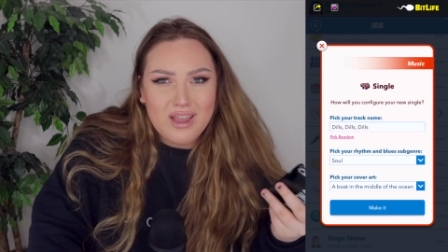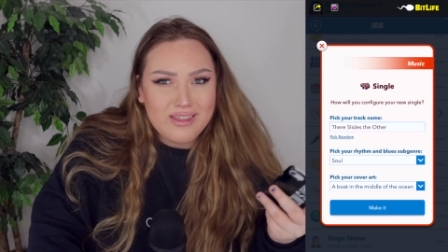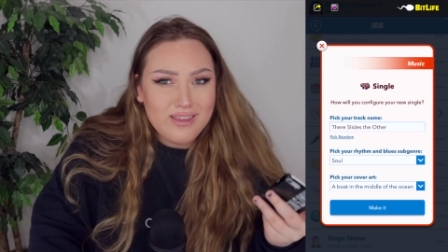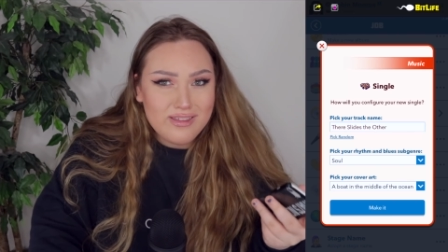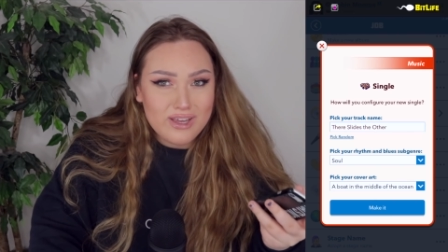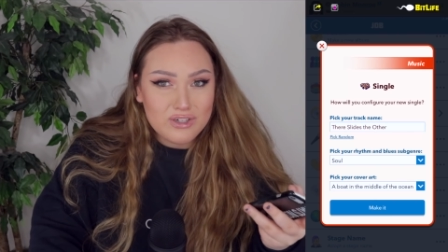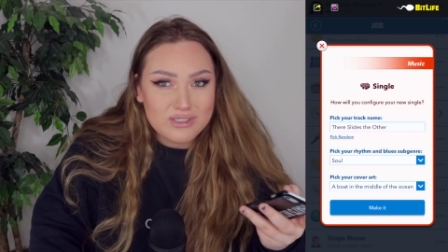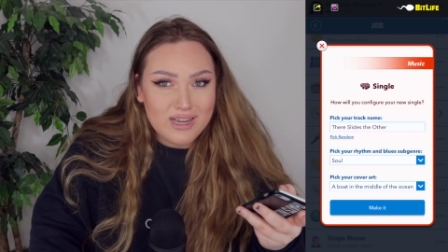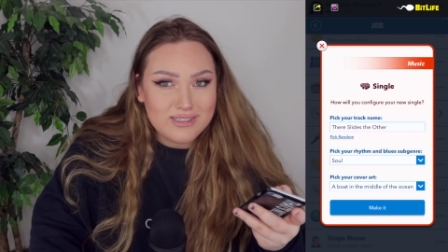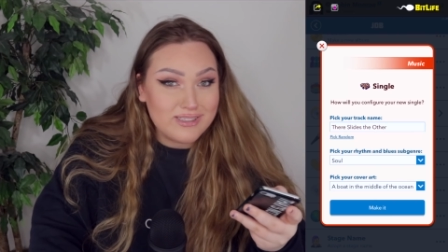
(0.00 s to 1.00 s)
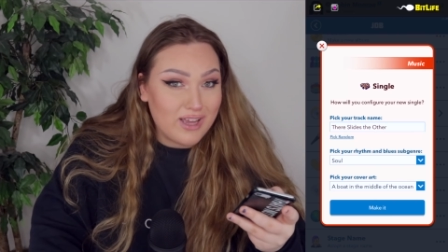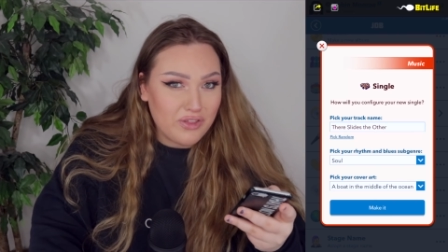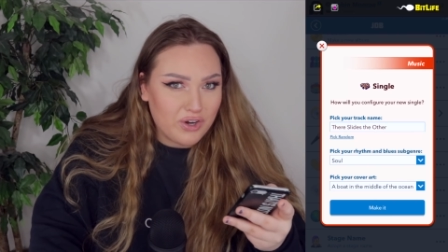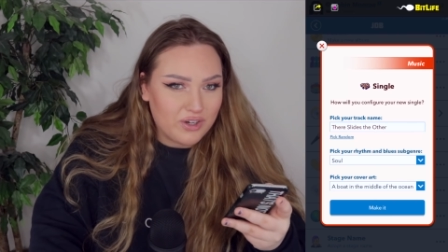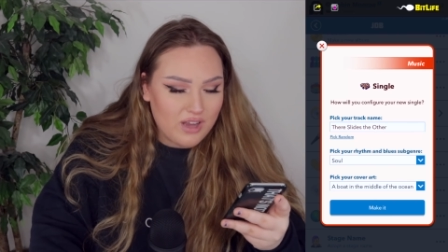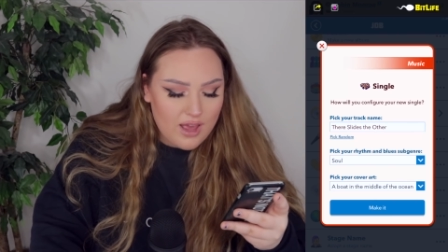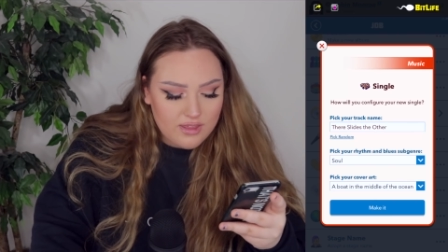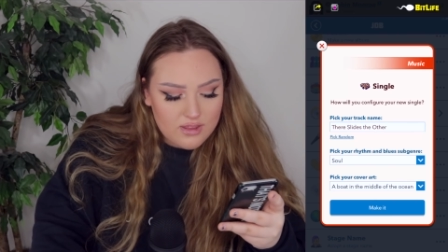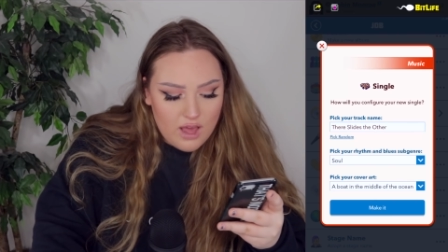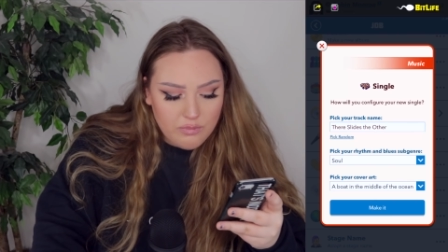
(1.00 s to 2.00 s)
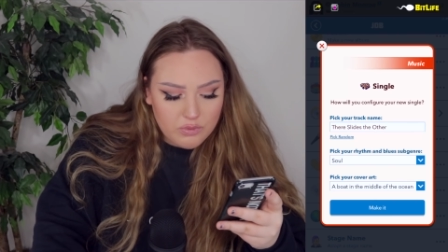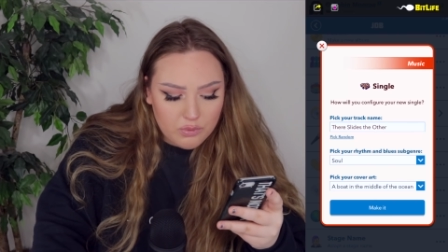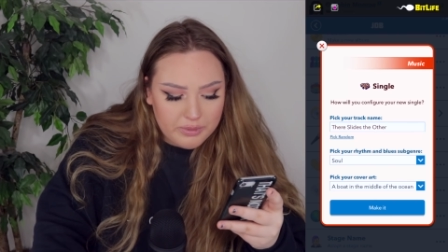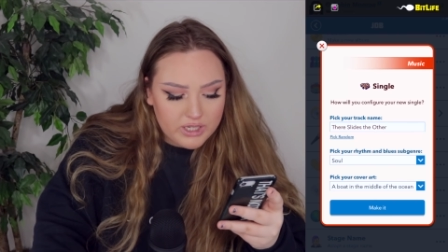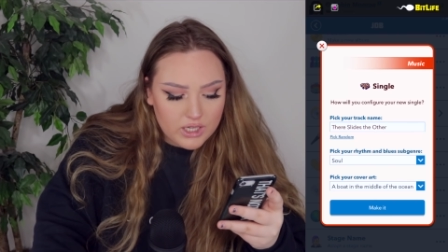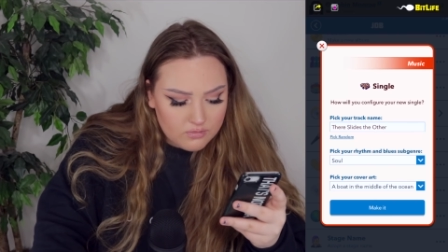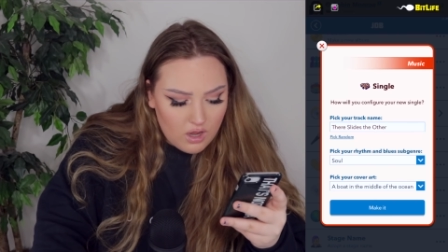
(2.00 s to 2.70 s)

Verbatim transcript: I think There Slides the Other. I think that one would be good.